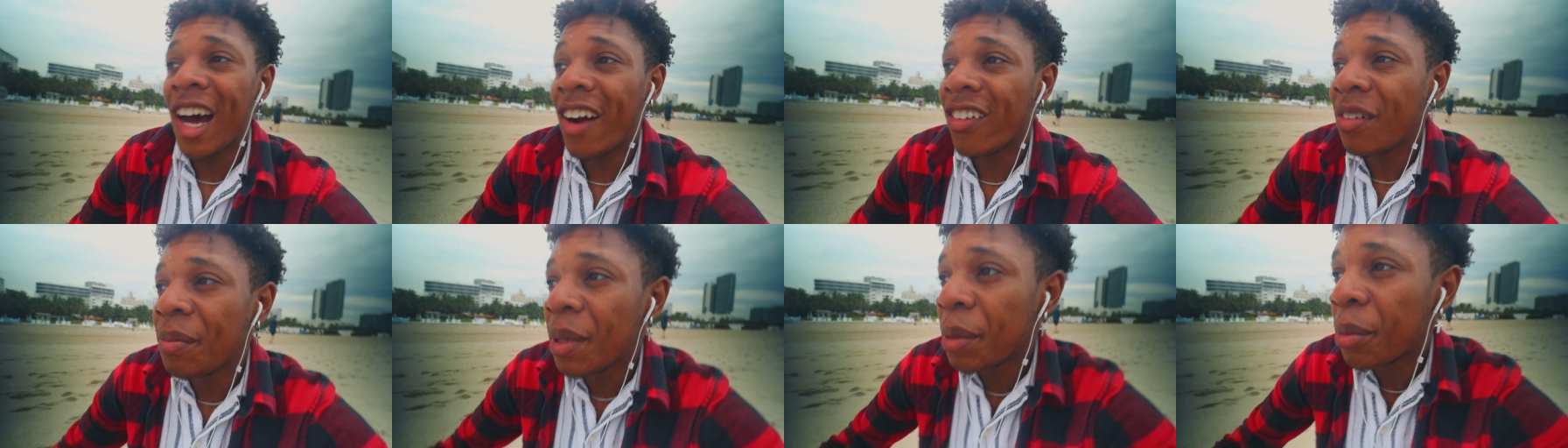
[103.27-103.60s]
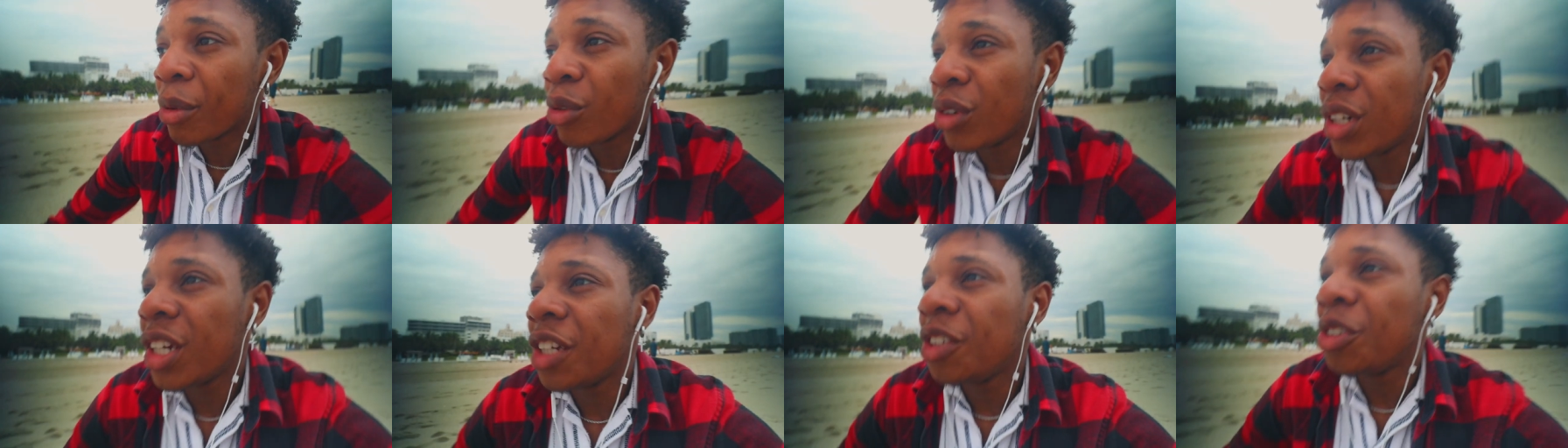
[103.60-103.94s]
I
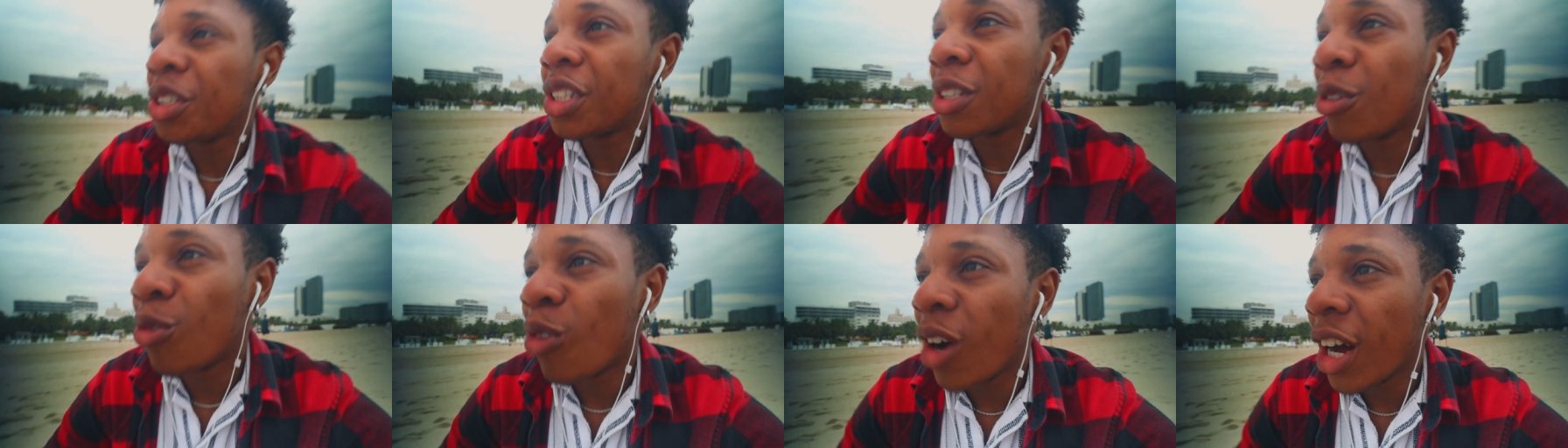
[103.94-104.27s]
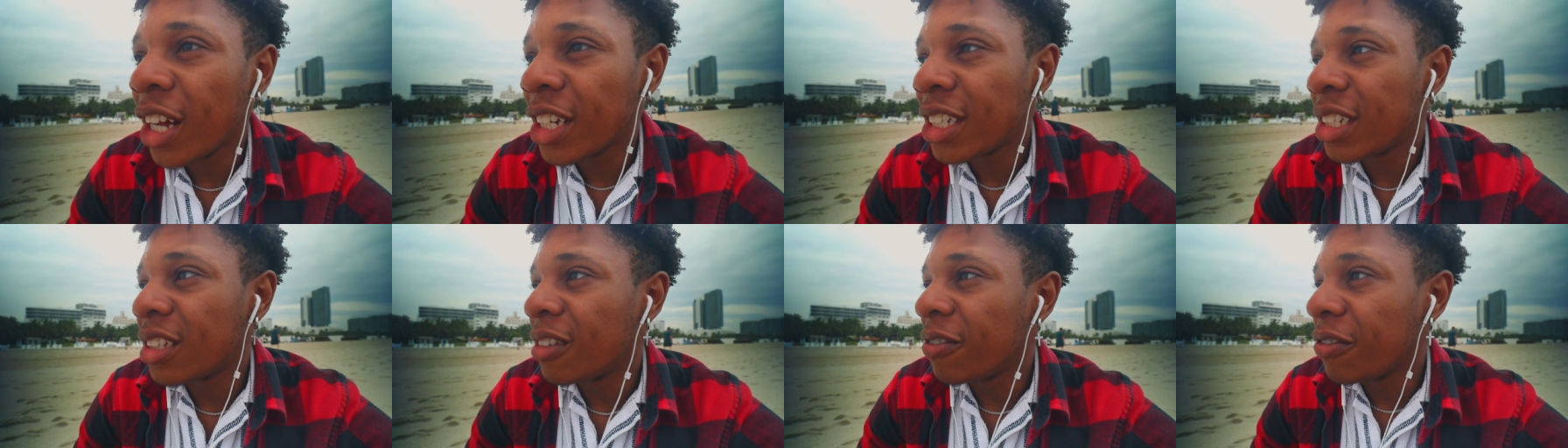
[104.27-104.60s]
remember when I used to
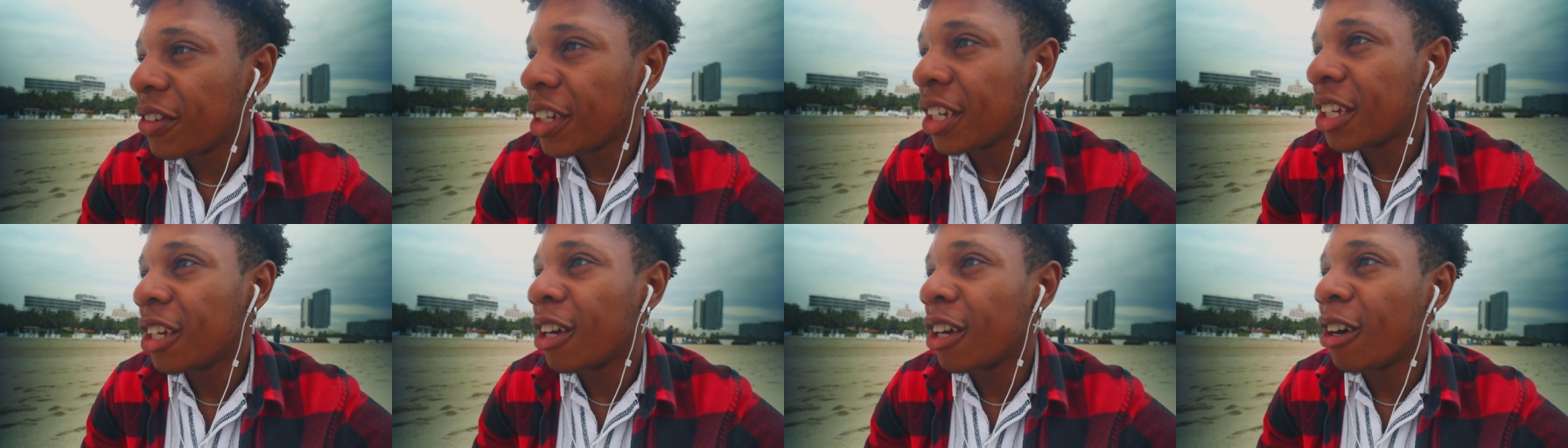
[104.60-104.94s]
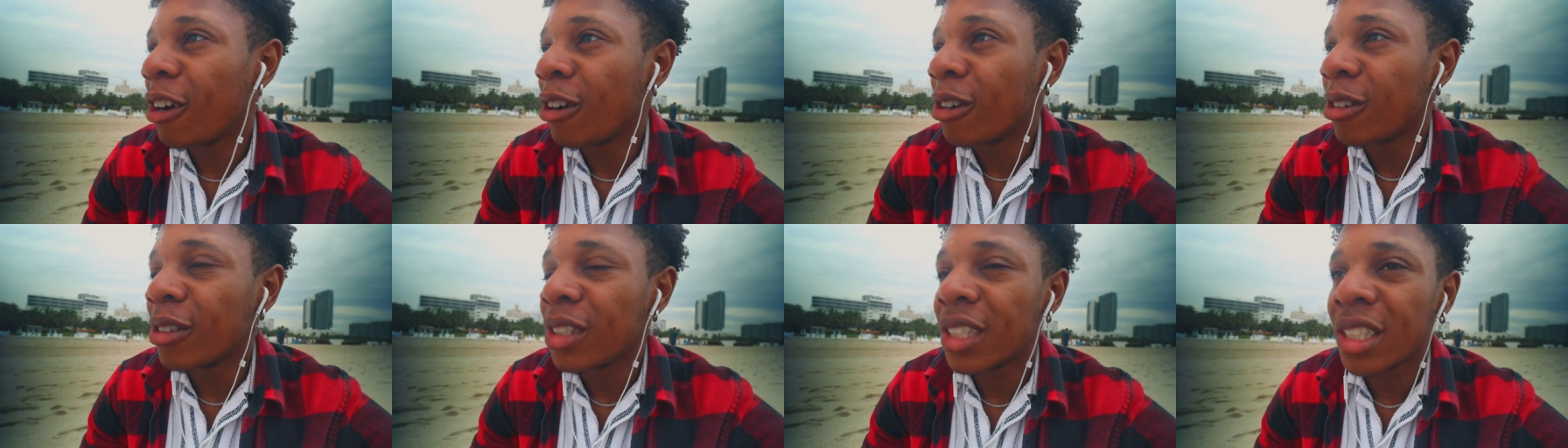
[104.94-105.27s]
watch the
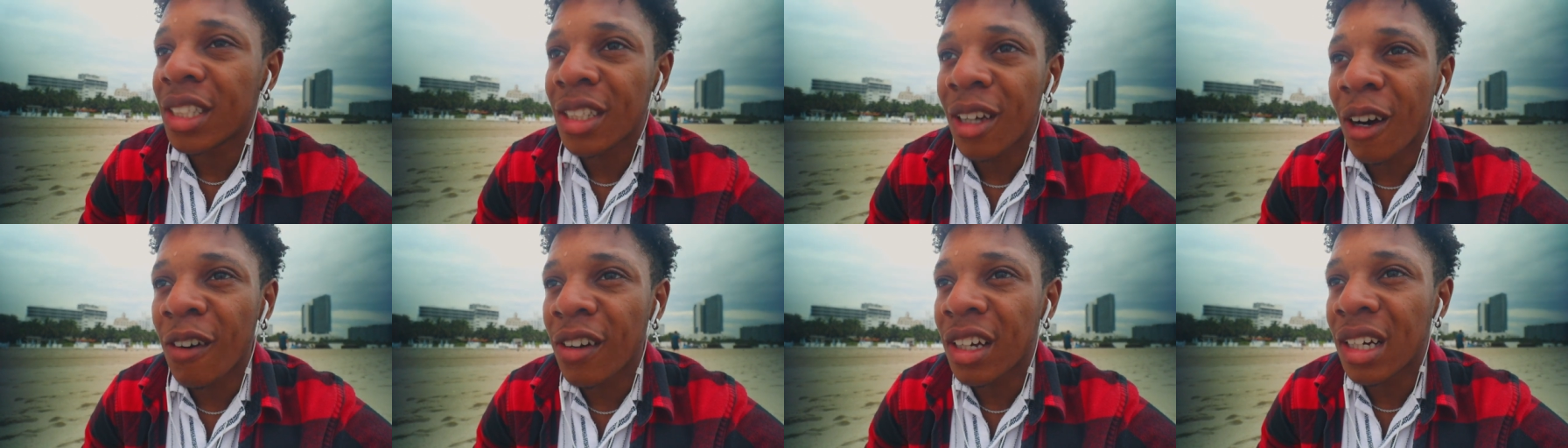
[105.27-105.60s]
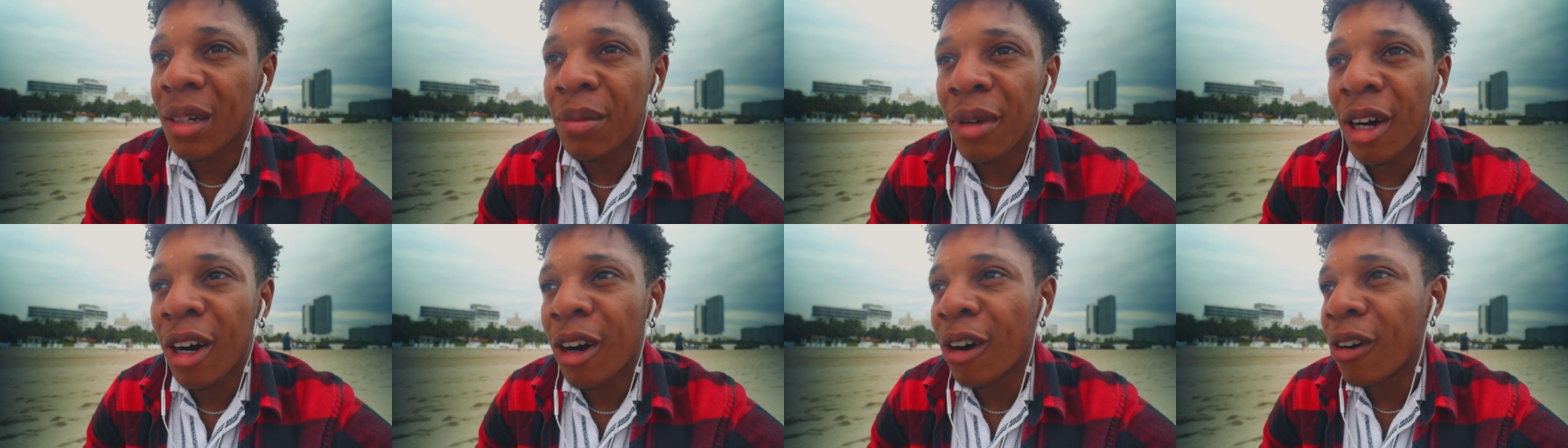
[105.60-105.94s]
videos talking
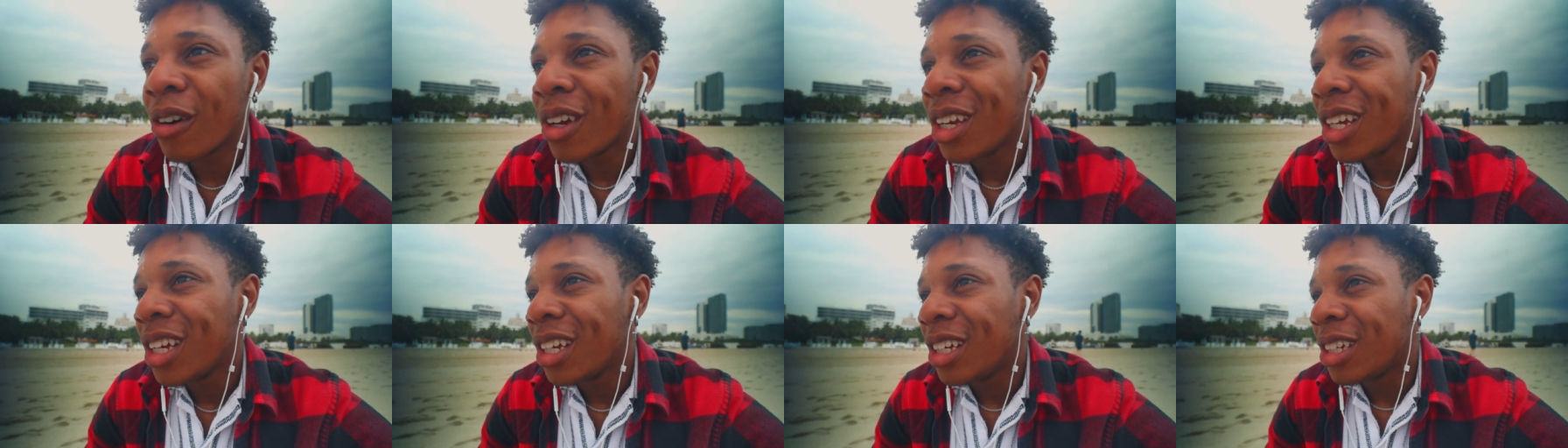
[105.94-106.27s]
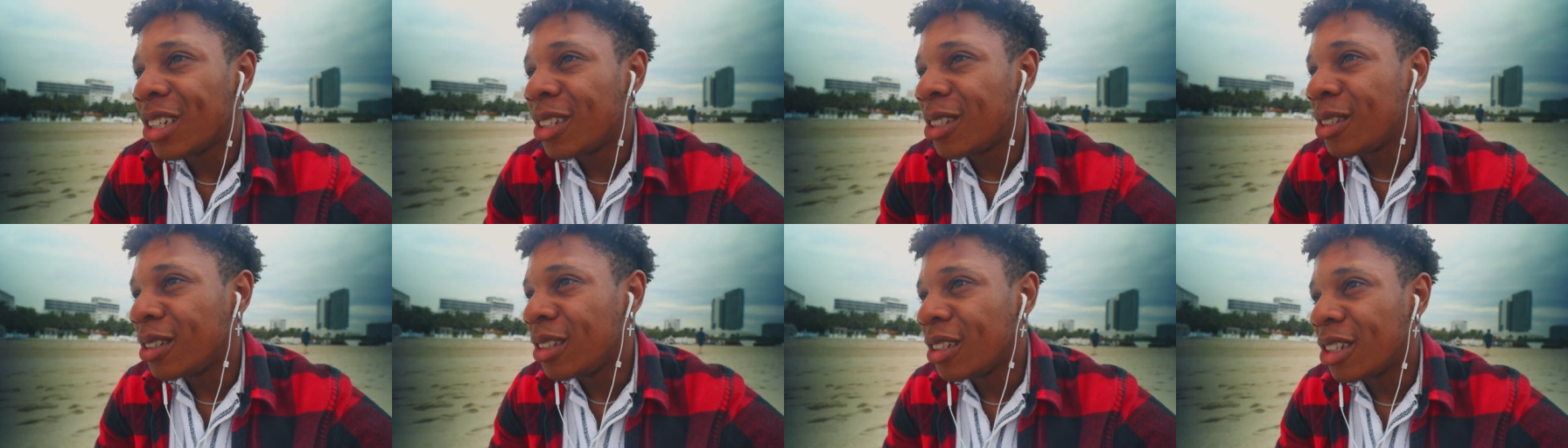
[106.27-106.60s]
about
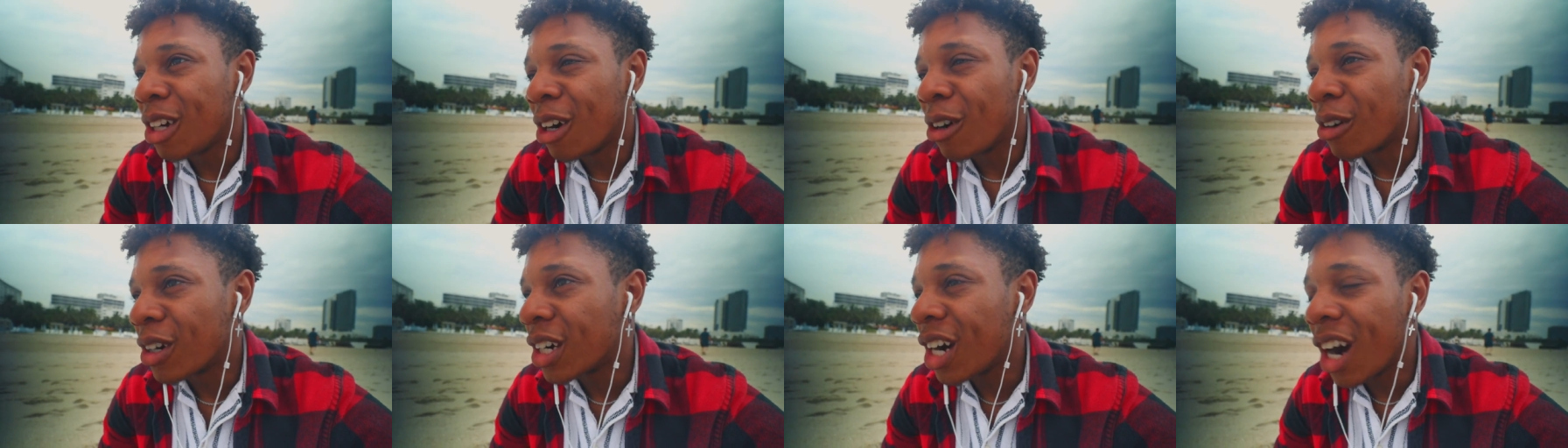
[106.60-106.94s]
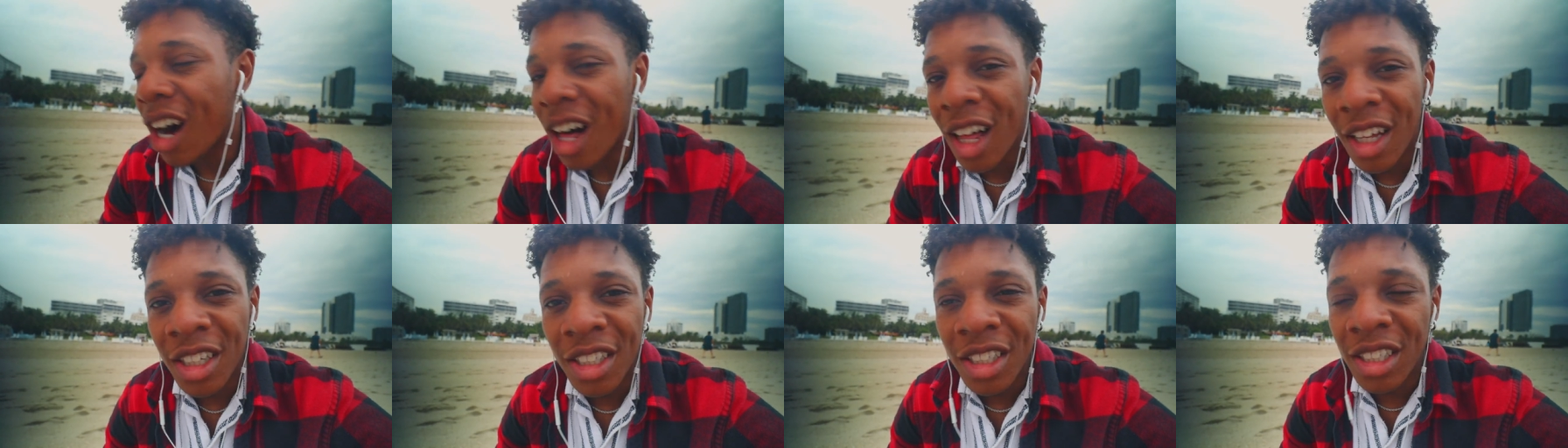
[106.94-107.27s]
you know,
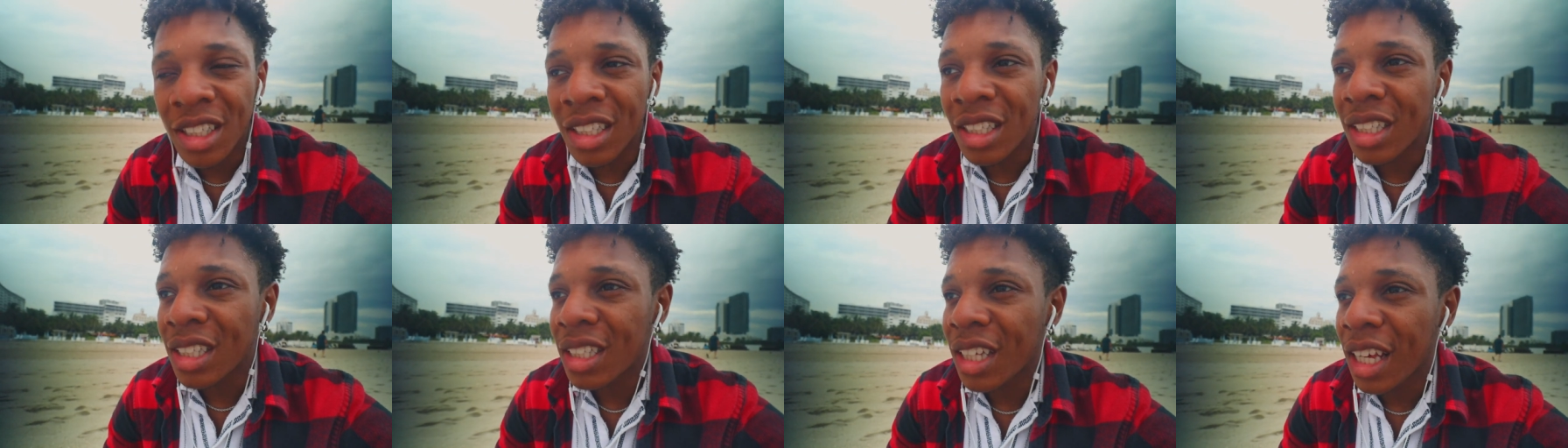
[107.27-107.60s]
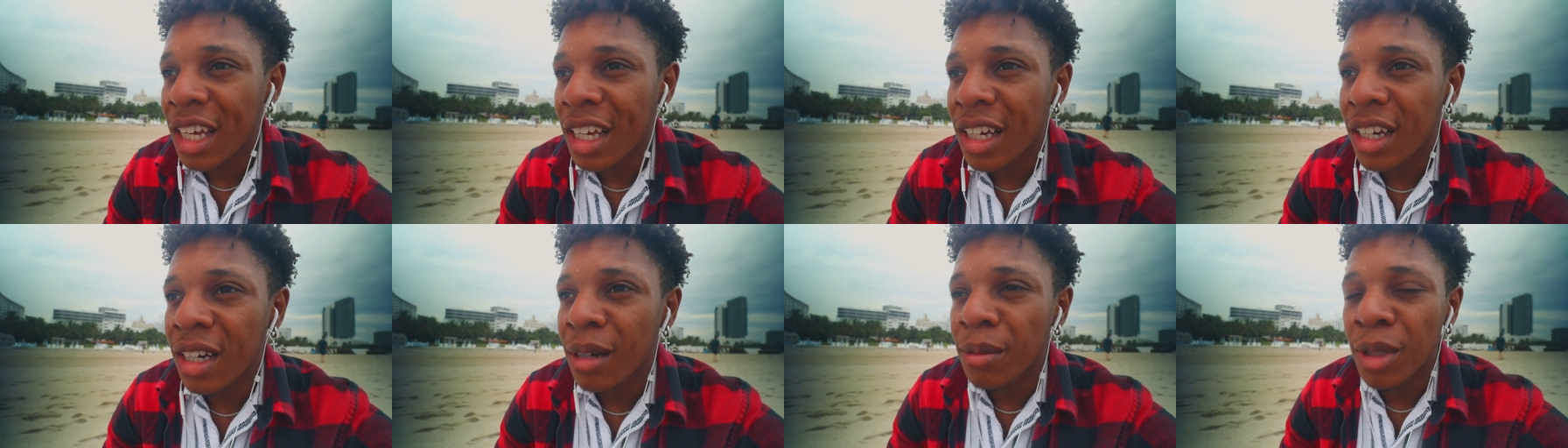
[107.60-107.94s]
college is a
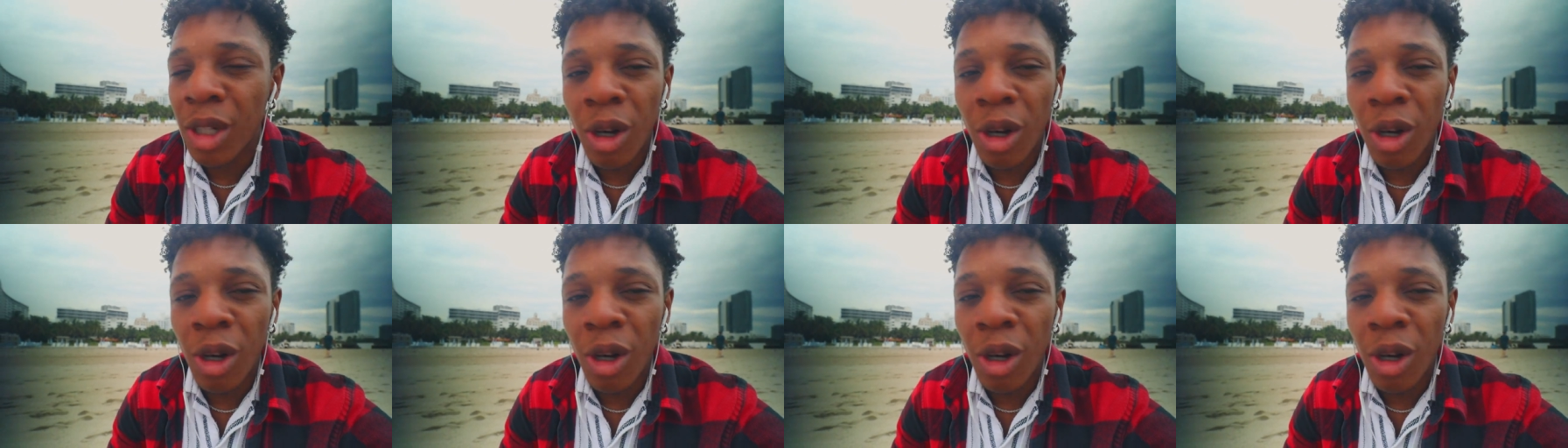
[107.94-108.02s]
scam.